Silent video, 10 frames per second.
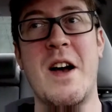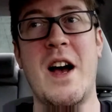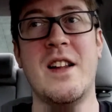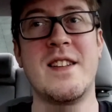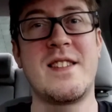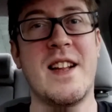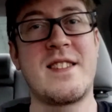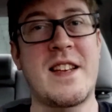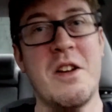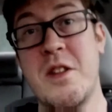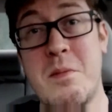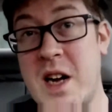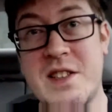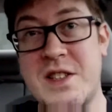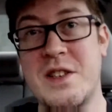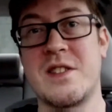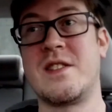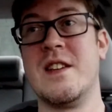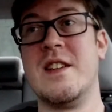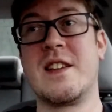let's kill the
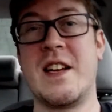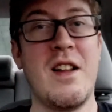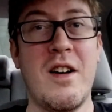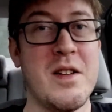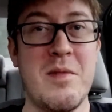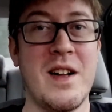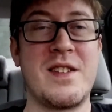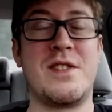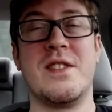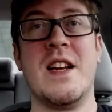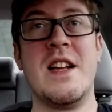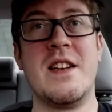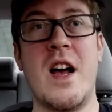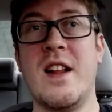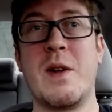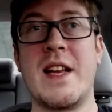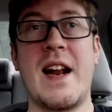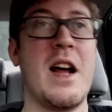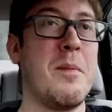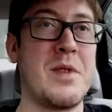monsters. Kill all the monsters. Now that we gotta
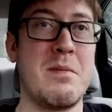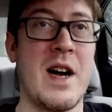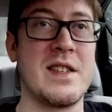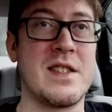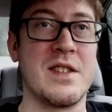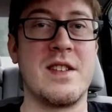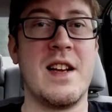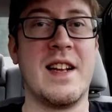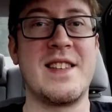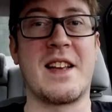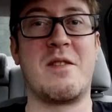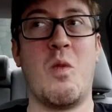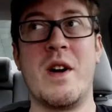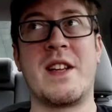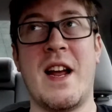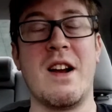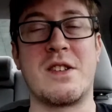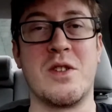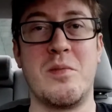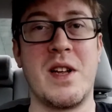help the monsters. And it's like, one
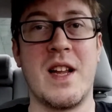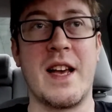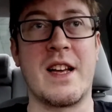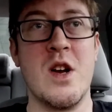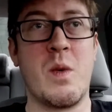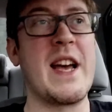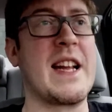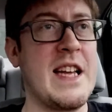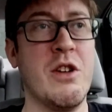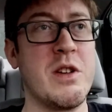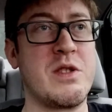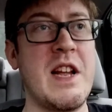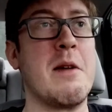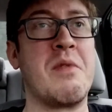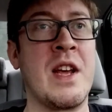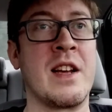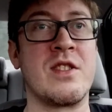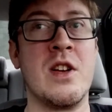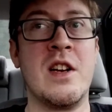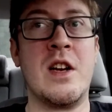character will be like, we gotta kill those damn things.
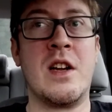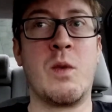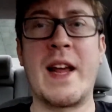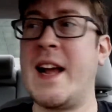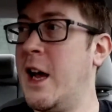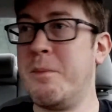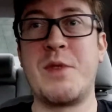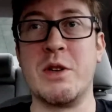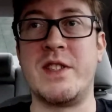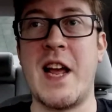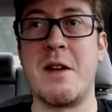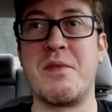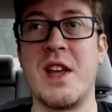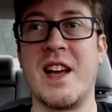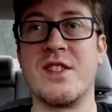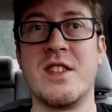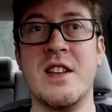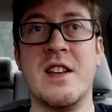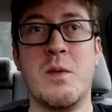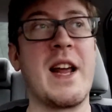We gotta help those damn things.
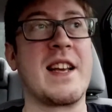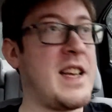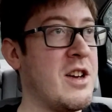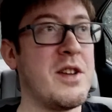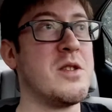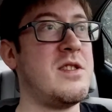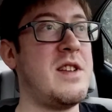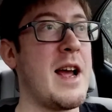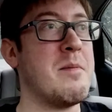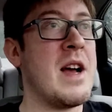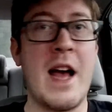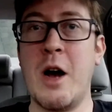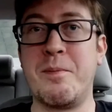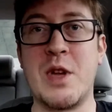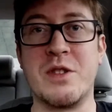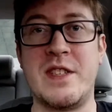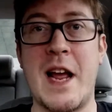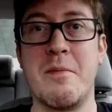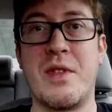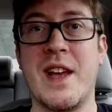We gotta kill those damn, help those
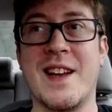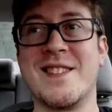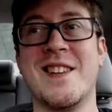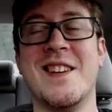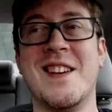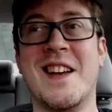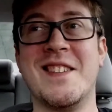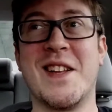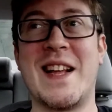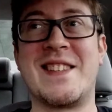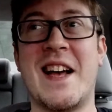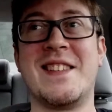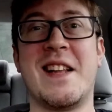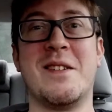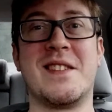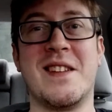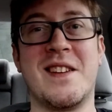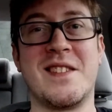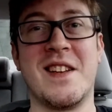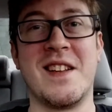damn things. And so that was a
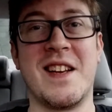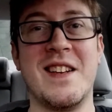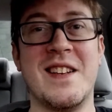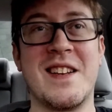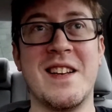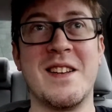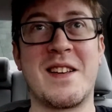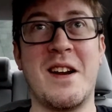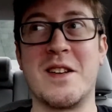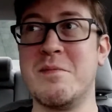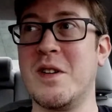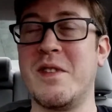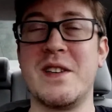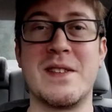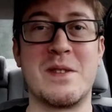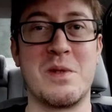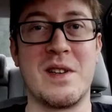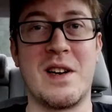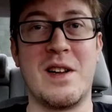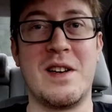little silly. Character motivations were a
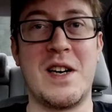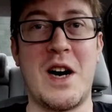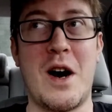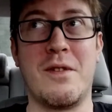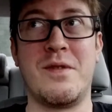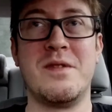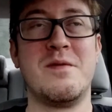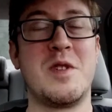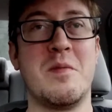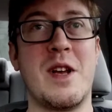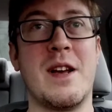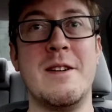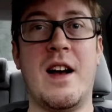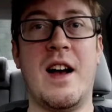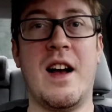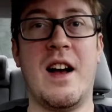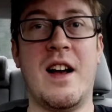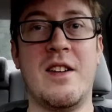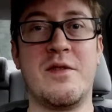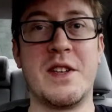little off to me.
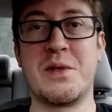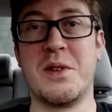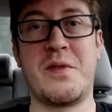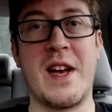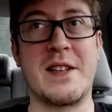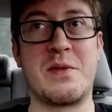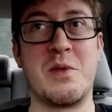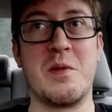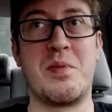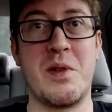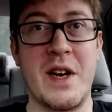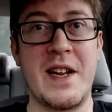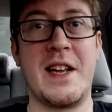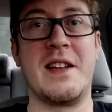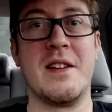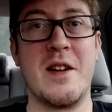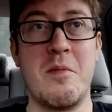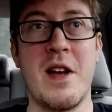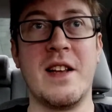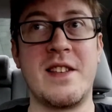Visual effects were pretty
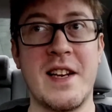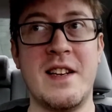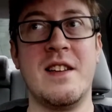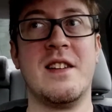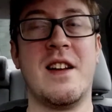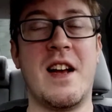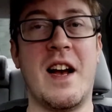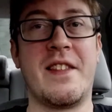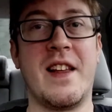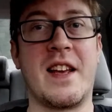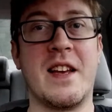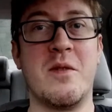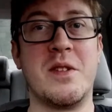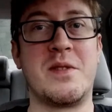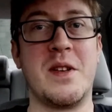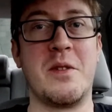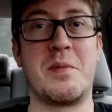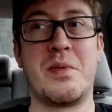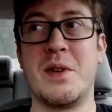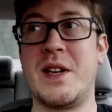amazing. I think it was
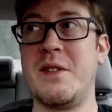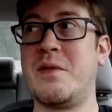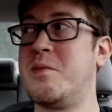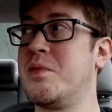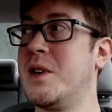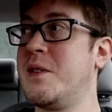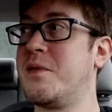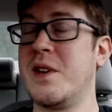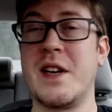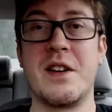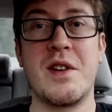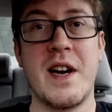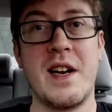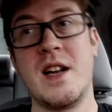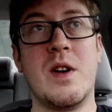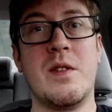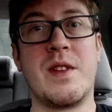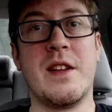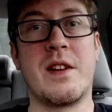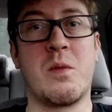pretty friggin' great.
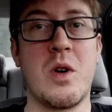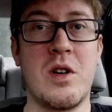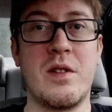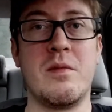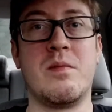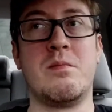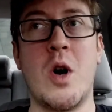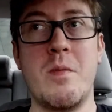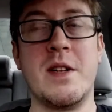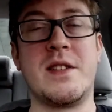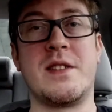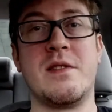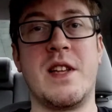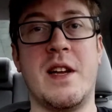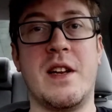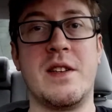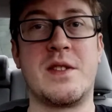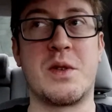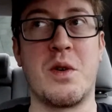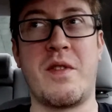There were moments that
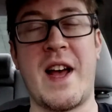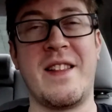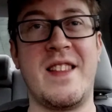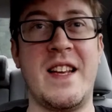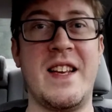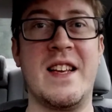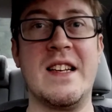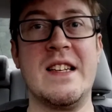sort of had the